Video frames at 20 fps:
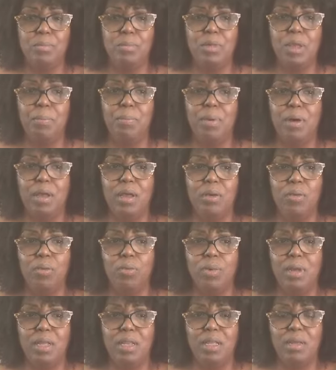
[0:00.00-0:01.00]
but
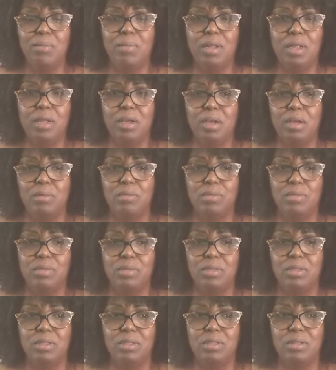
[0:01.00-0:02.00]
when it
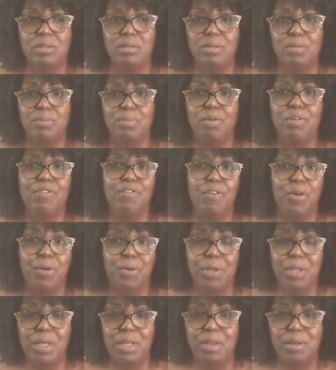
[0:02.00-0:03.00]
becomes
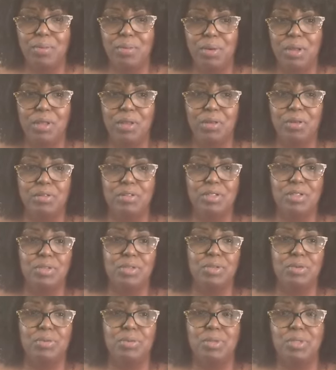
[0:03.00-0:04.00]
perverted, when you're
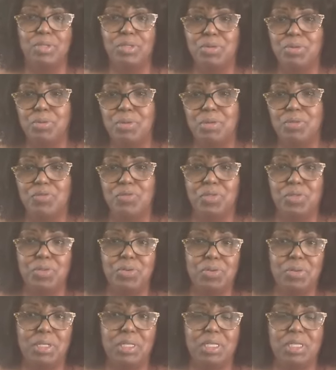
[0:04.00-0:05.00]
just doing the toys for
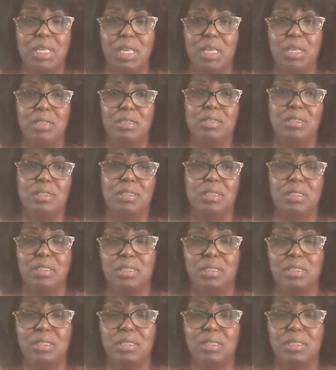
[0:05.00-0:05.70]
toys' sake, just